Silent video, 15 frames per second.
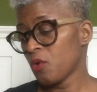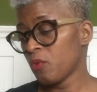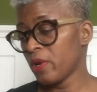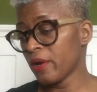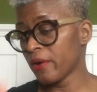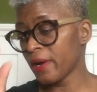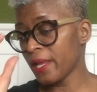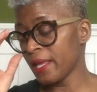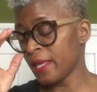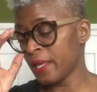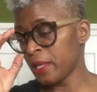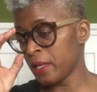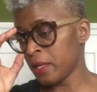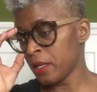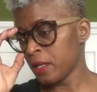We're
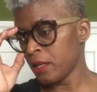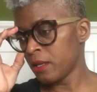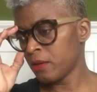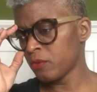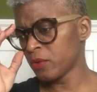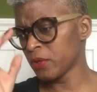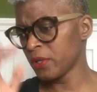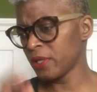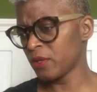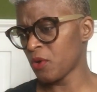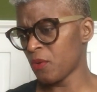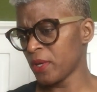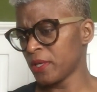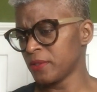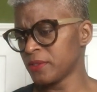
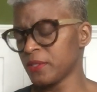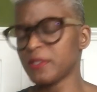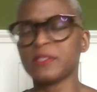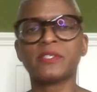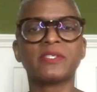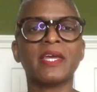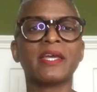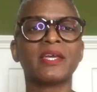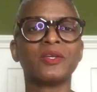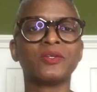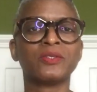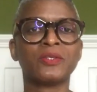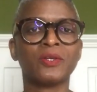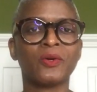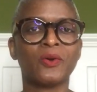going into the
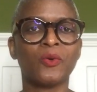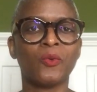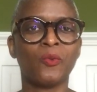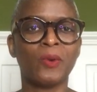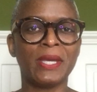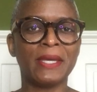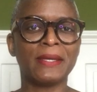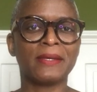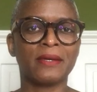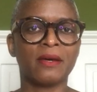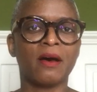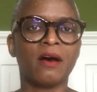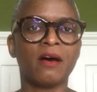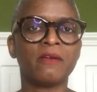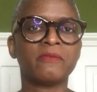second week
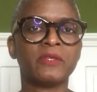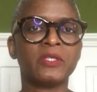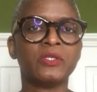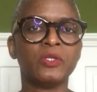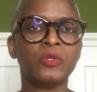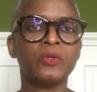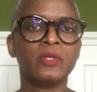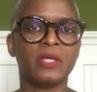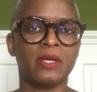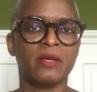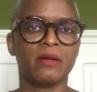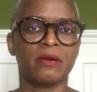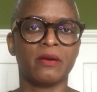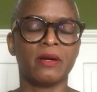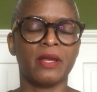of the new
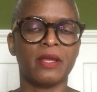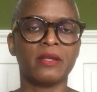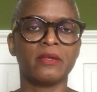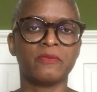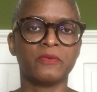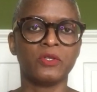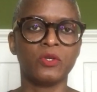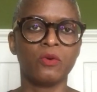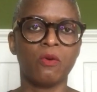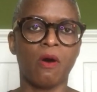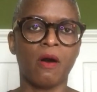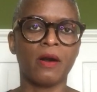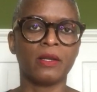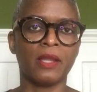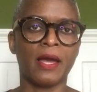year, and if you
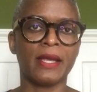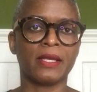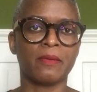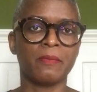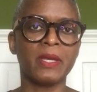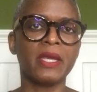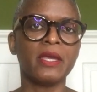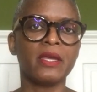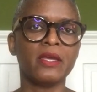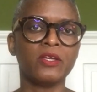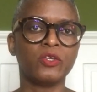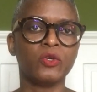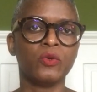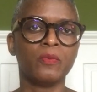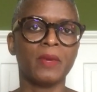are like me,
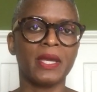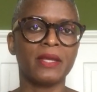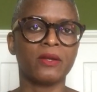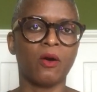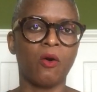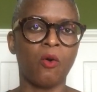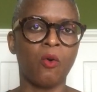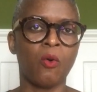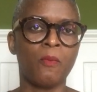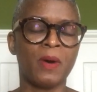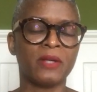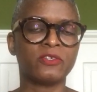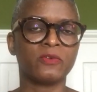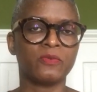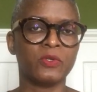you made a whole
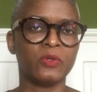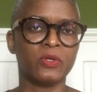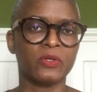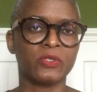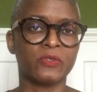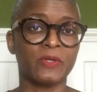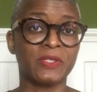bunch of New Year's